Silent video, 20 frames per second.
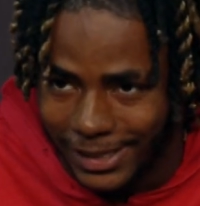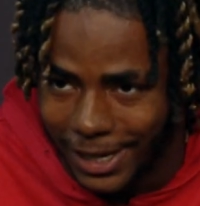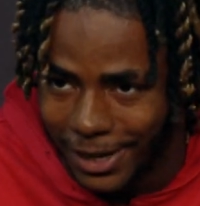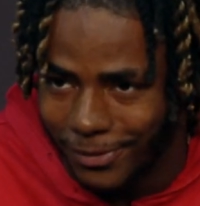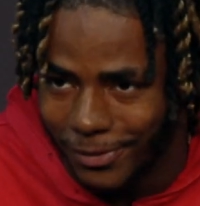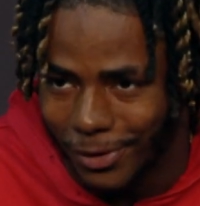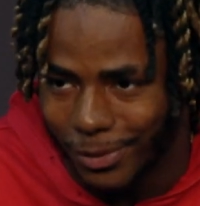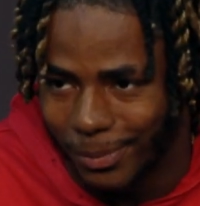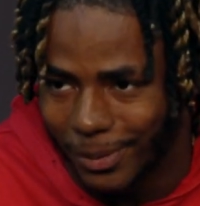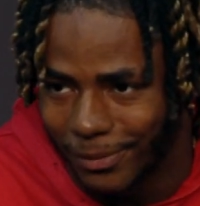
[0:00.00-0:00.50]

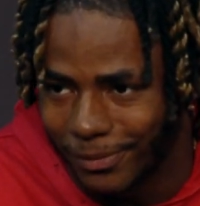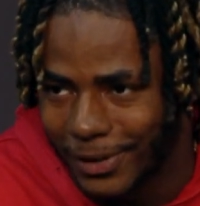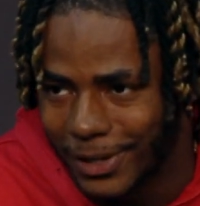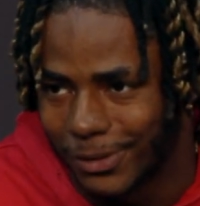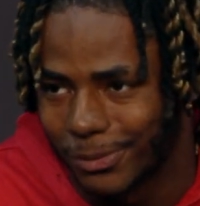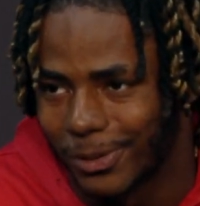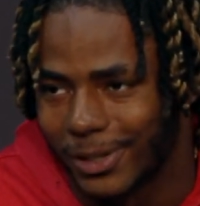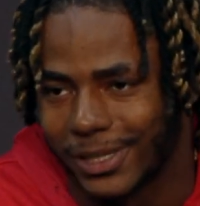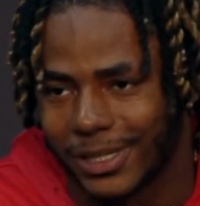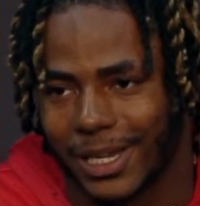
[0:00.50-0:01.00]
fell on my face
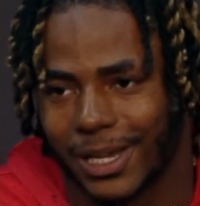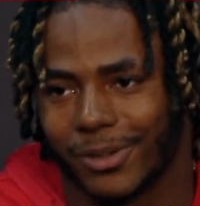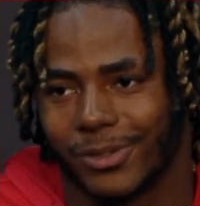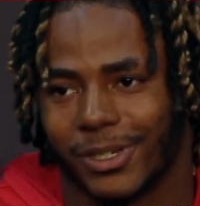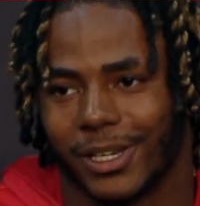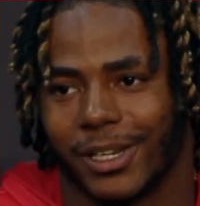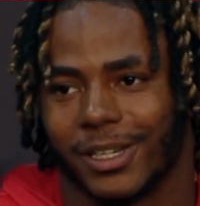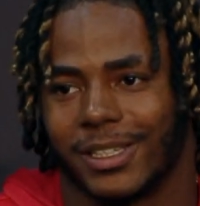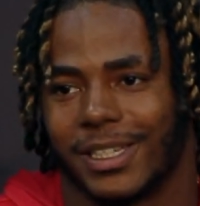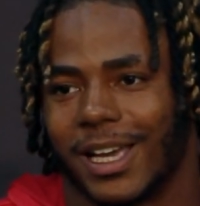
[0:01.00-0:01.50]
one time
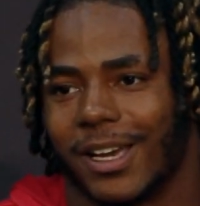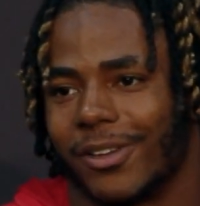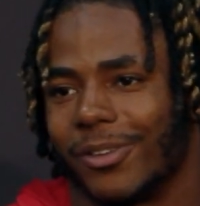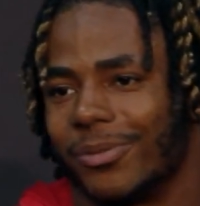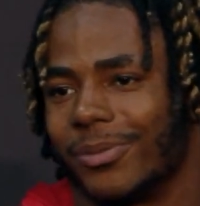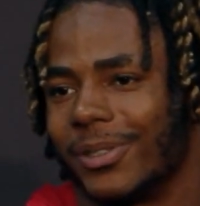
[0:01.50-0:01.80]
trying to tackle him.